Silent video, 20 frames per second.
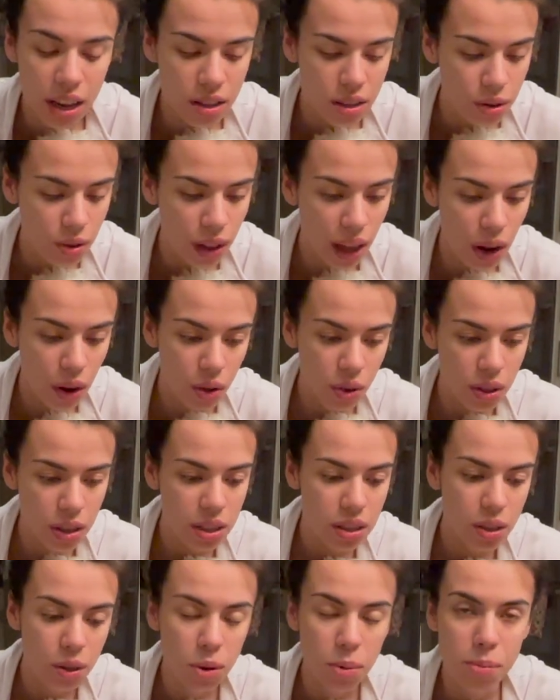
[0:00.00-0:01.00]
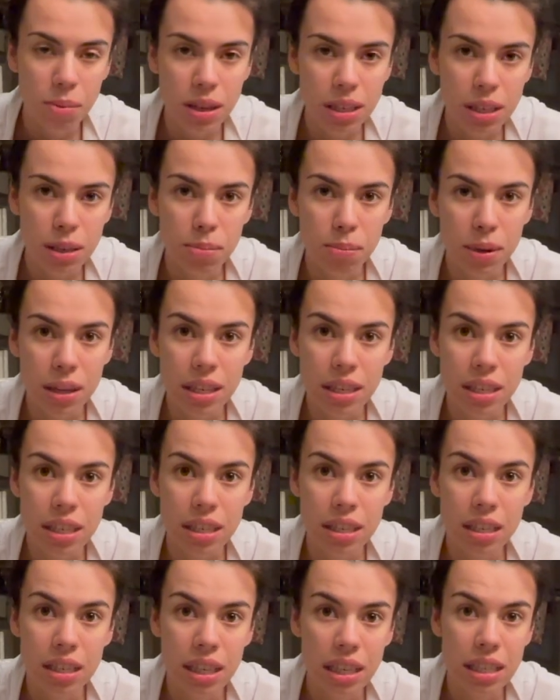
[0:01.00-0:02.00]
and so that all these little bits and
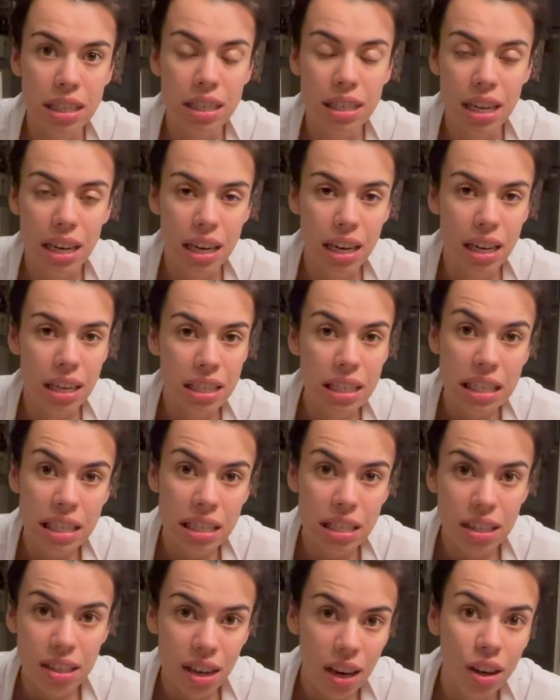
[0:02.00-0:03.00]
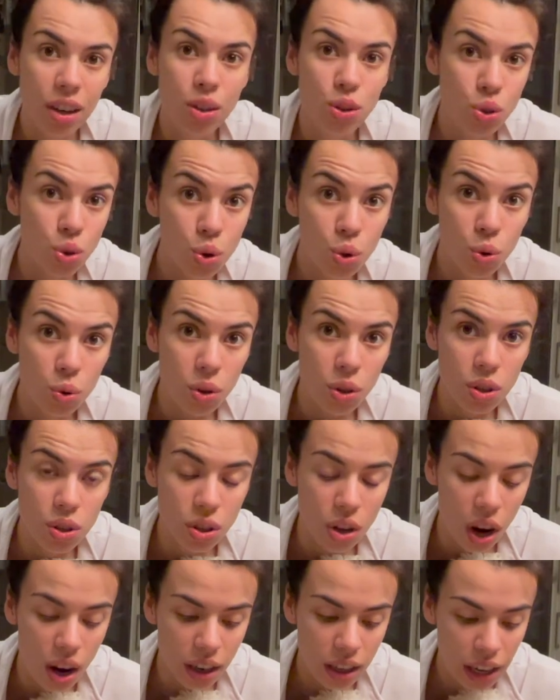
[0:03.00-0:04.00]
pieces can stay nice and stuck to the
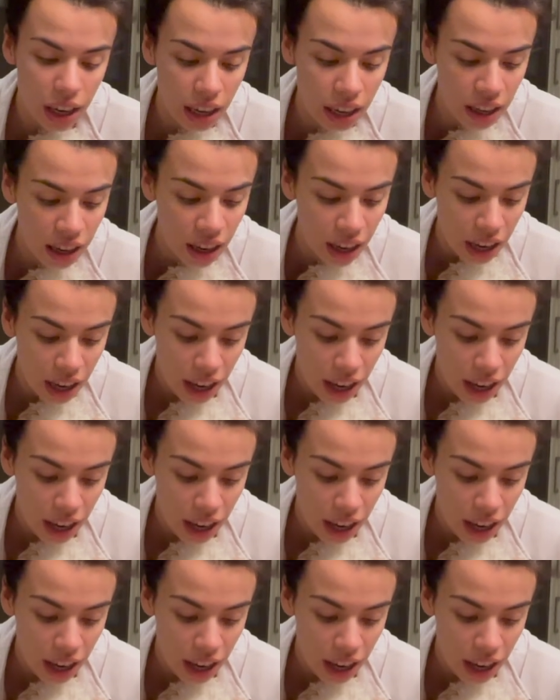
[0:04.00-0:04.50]
stocking.